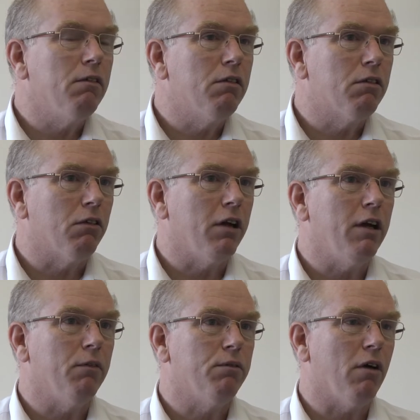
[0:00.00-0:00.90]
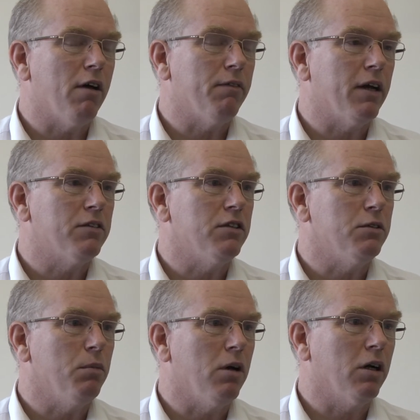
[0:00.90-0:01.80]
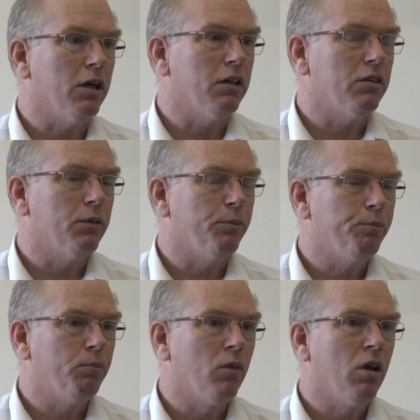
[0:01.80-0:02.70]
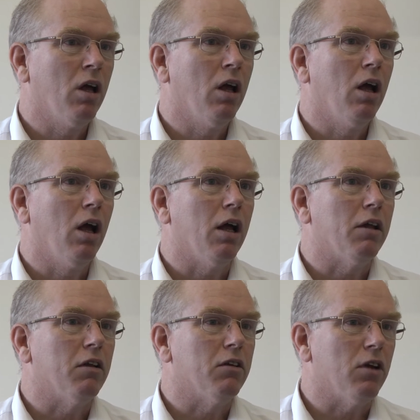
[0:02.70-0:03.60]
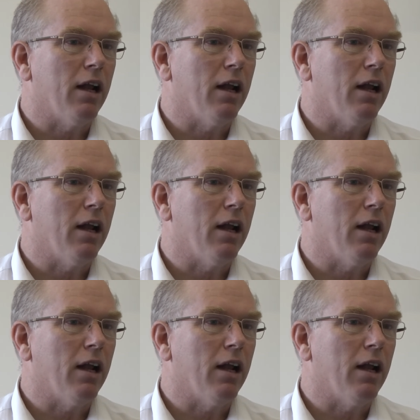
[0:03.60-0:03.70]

three and five axis market. It has